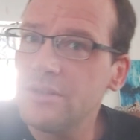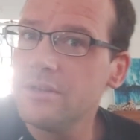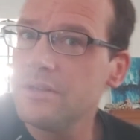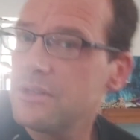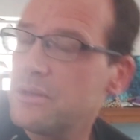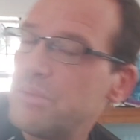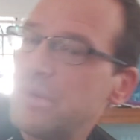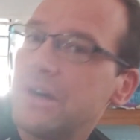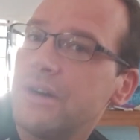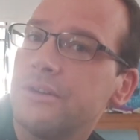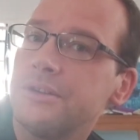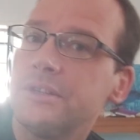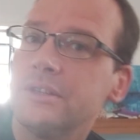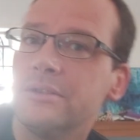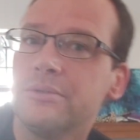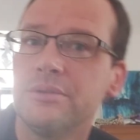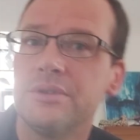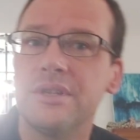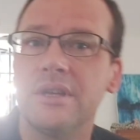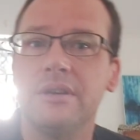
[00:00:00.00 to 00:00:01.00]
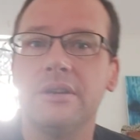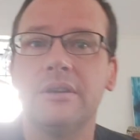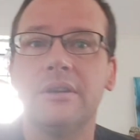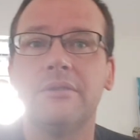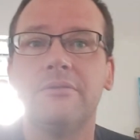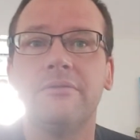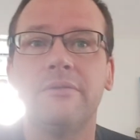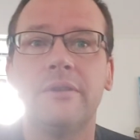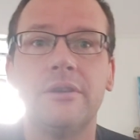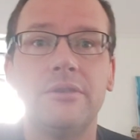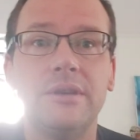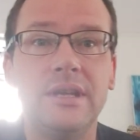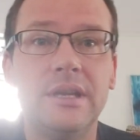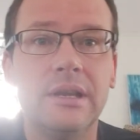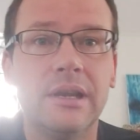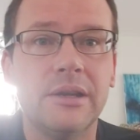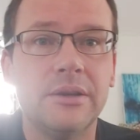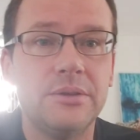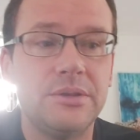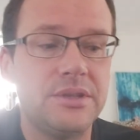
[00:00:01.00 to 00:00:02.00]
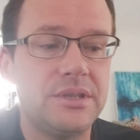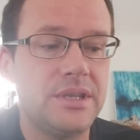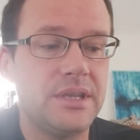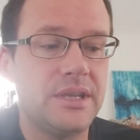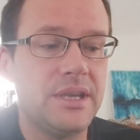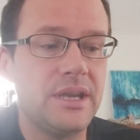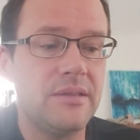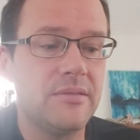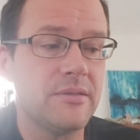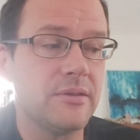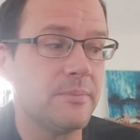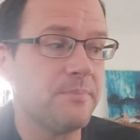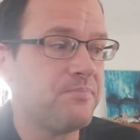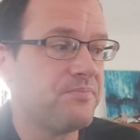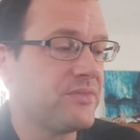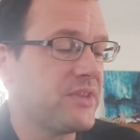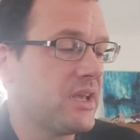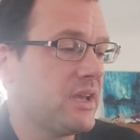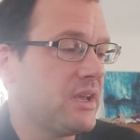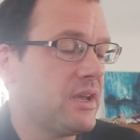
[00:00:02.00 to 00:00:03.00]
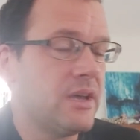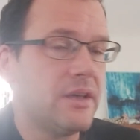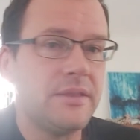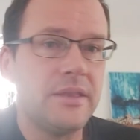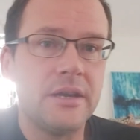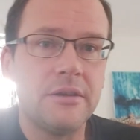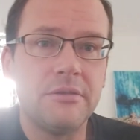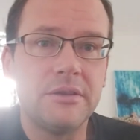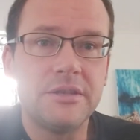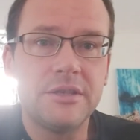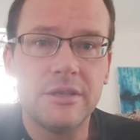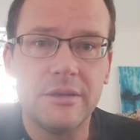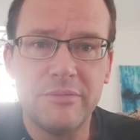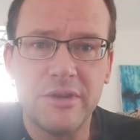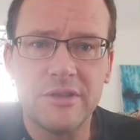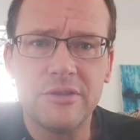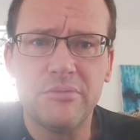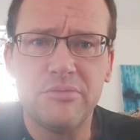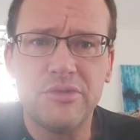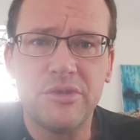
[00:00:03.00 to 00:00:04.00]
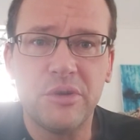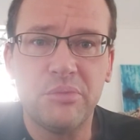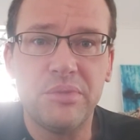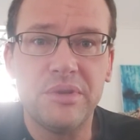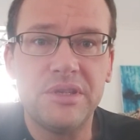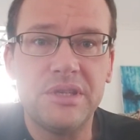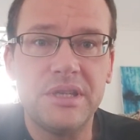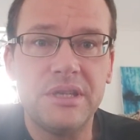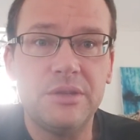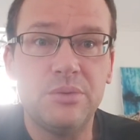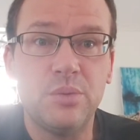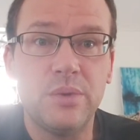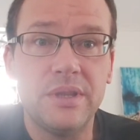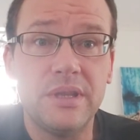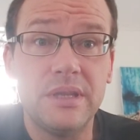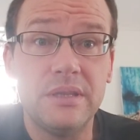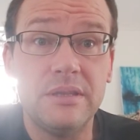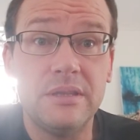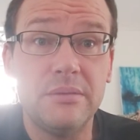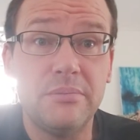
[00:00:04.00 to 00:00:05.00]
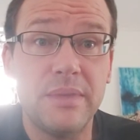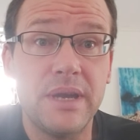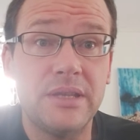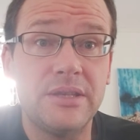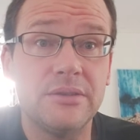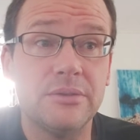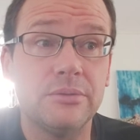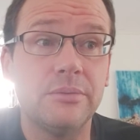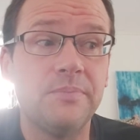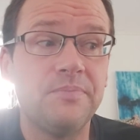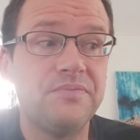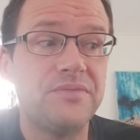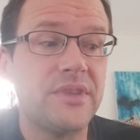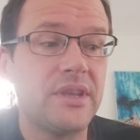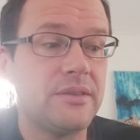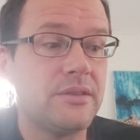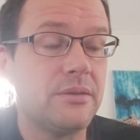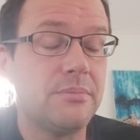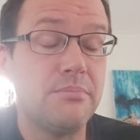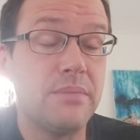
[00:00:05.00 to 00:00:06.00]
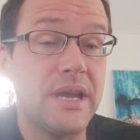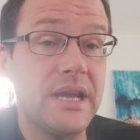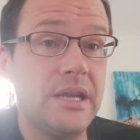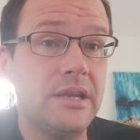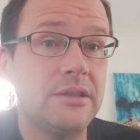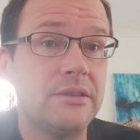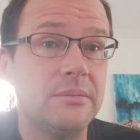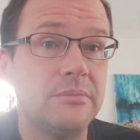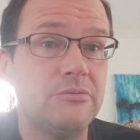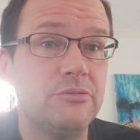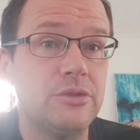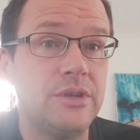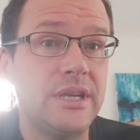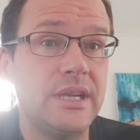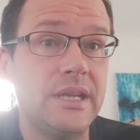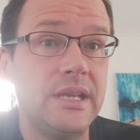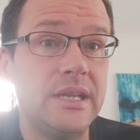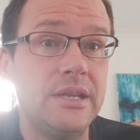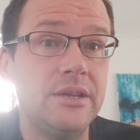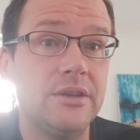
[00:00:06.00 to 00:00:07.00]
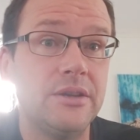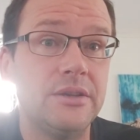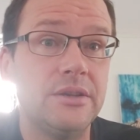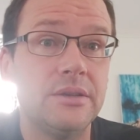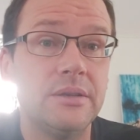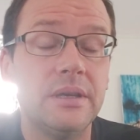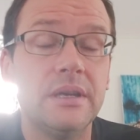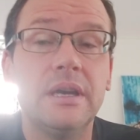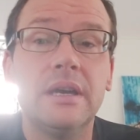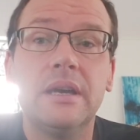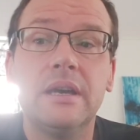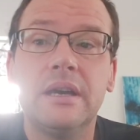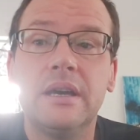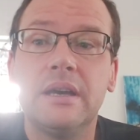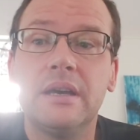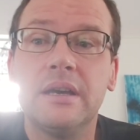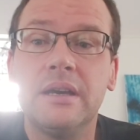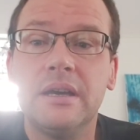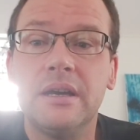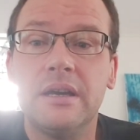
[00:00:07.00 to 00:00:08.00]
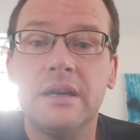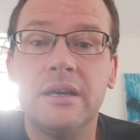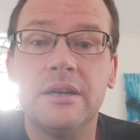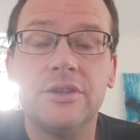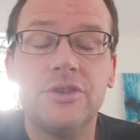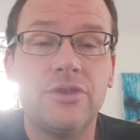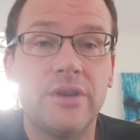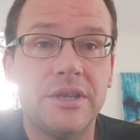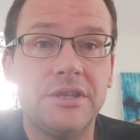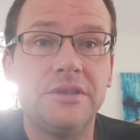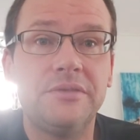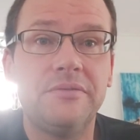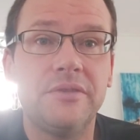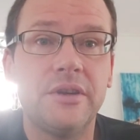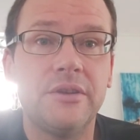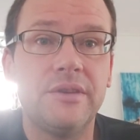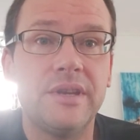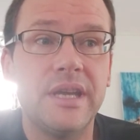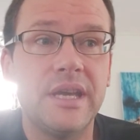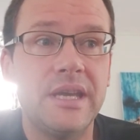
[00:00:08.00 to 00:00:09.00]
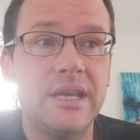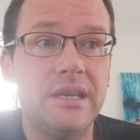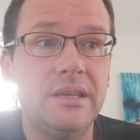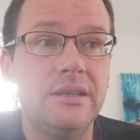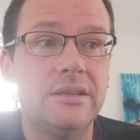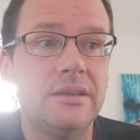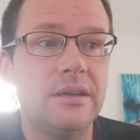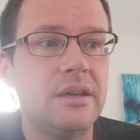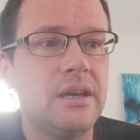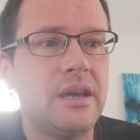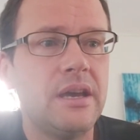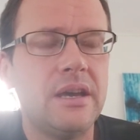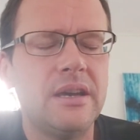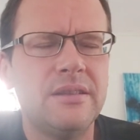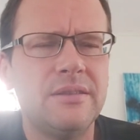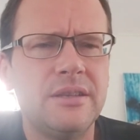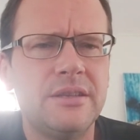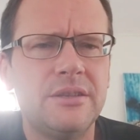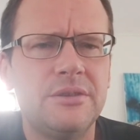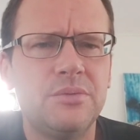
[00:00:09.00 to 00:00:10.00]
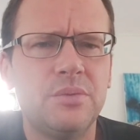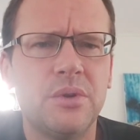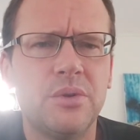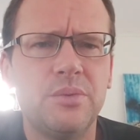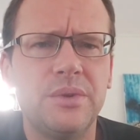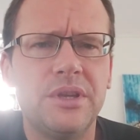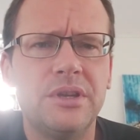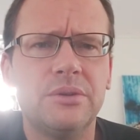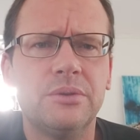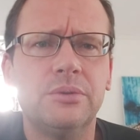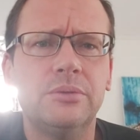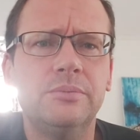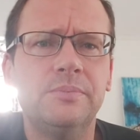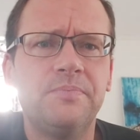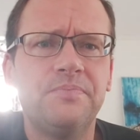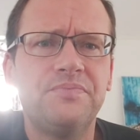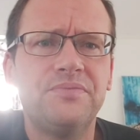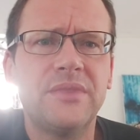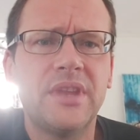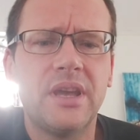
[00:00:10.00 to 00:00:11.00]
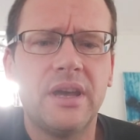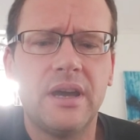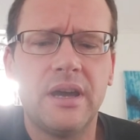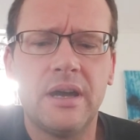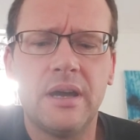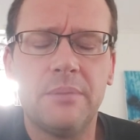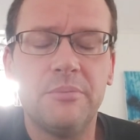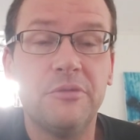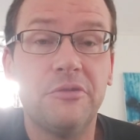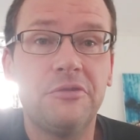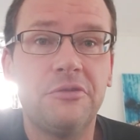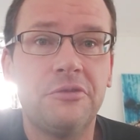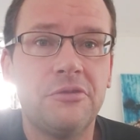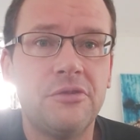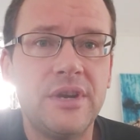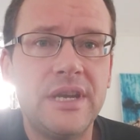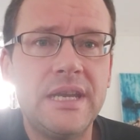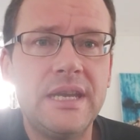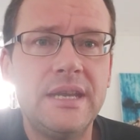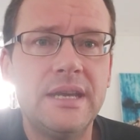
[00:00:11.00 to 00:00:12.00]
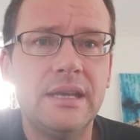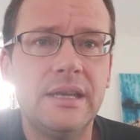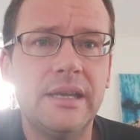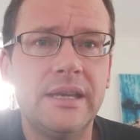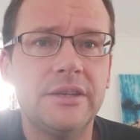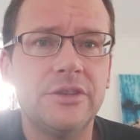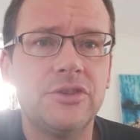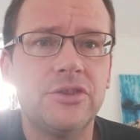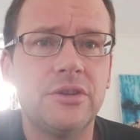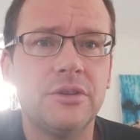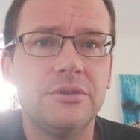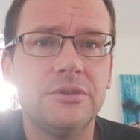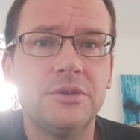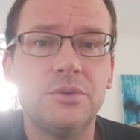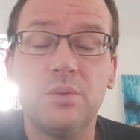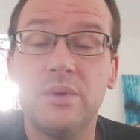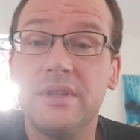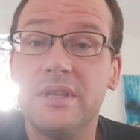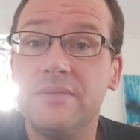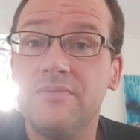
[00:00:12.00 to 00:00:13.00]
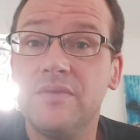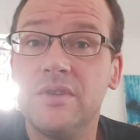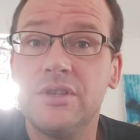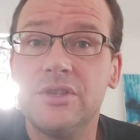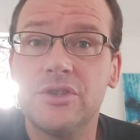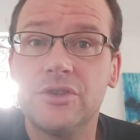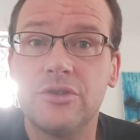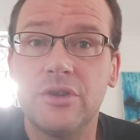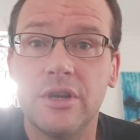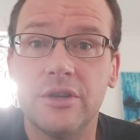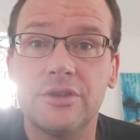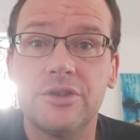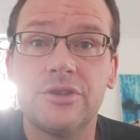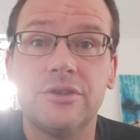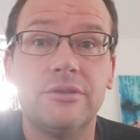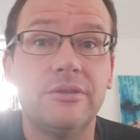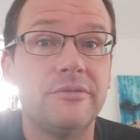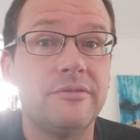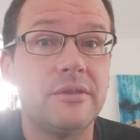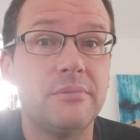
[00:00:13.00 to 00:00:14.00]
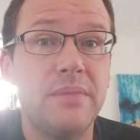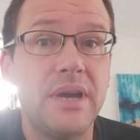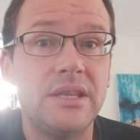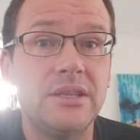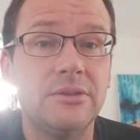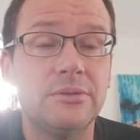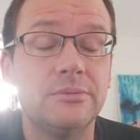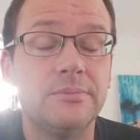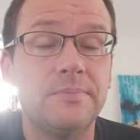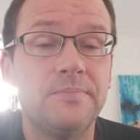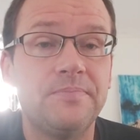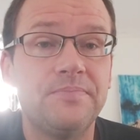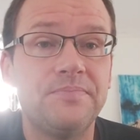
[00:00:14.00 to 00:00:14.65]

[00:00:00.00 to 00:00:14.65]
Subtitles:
that the particles are very close together. There are some other properties within the metal that make them really good at transferring heat. And this is what we call free electrons within the structure of the metal.